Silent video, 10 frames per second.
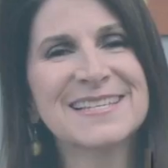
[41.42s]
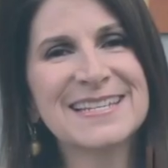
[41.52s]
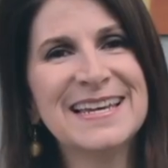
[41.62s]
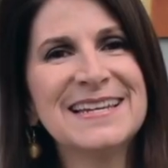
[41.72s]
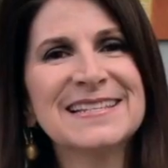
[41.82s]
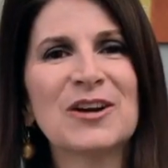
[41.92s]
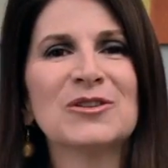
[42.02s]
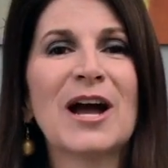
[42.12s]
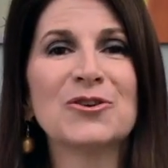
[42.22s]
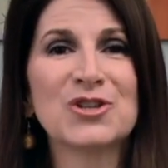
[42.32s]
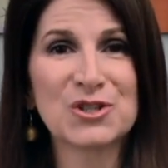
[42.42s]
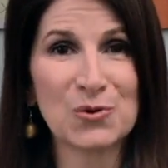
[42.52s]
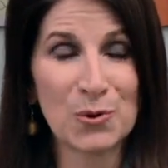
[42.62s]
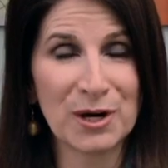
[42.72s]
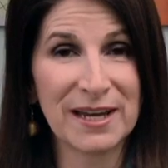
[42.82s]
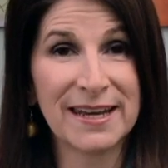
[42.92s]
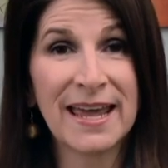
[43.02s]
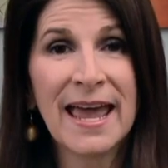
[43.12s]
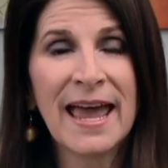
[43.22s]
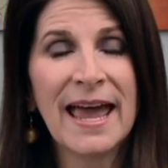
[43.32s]
skin is our largest
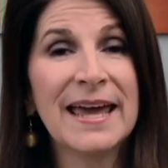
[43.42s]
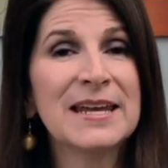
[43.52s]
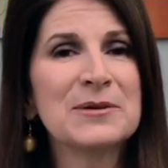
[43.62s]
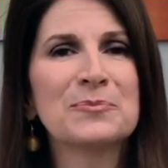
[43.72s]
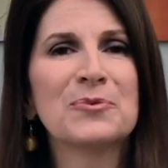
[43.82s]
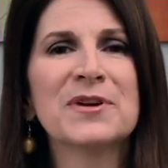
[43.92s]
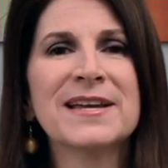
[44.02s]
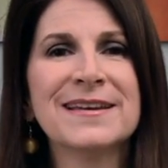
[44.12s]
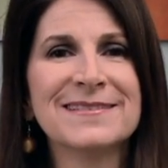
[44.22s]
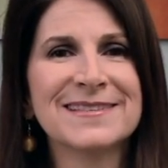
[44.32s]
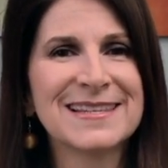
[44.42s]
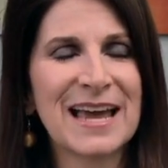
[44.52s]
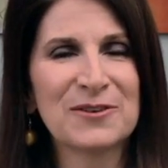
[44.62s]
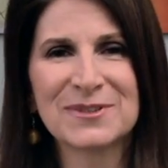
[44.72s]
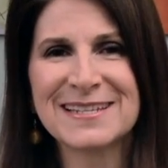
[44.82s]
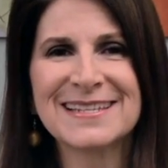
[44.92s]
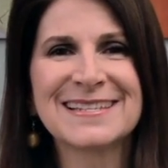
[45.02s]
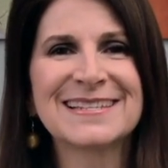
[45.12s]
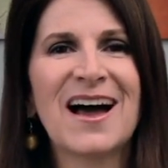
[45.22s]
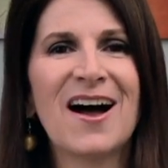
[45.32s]
organ, and it breathes and
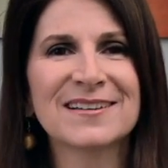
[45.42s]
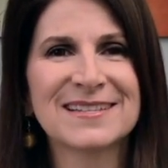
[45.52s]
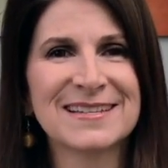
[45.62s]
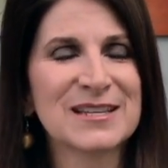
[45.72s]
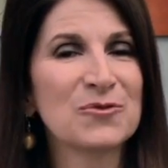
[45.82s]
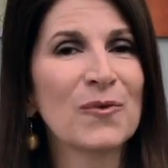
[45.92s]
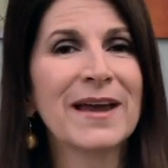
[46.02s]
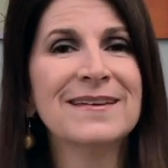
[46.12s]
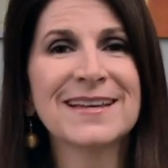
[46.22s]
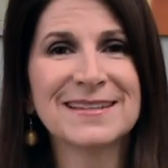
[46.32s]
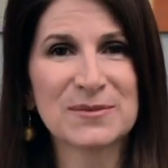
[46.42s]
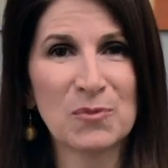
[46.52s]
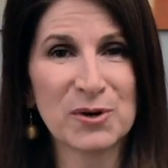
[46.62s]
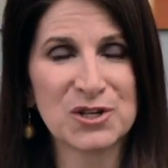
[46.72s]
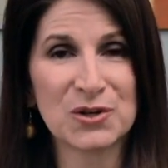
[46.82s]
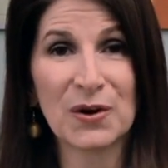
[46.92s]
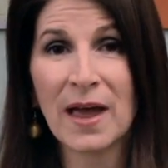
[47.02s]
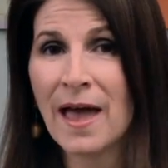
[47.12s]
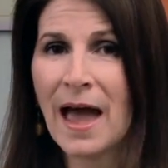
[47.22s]
releases toxins and regulates moisture.